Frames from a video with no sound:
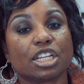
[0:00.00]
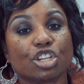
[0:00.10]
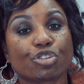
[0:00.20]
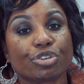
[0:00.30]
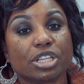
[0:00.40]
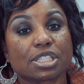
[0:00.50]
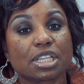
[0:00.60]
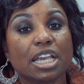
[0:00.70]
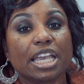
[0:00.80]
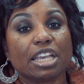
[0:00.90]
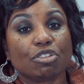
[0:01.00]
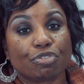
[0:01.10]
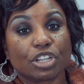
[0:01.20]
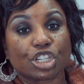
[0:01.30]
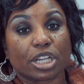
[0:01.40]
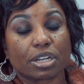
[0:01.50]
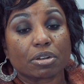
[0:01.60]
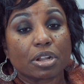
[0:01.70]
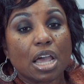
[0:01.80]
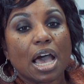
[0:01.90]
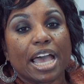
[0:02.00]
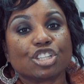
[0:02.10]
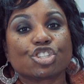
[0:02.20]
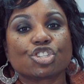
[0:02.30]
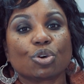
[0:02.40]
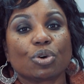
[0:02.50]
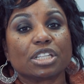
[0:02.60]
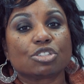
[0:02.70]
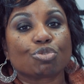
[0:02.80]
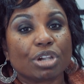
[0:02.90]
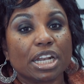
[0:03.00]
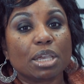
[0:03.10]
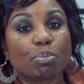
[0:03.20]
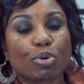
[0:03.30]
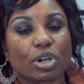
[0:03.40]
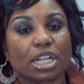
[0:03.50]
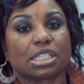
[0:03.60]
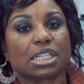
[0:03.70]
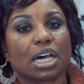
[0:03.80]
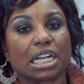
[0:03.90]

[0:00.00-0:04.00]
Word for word: a decrease in vision. And so it's really important to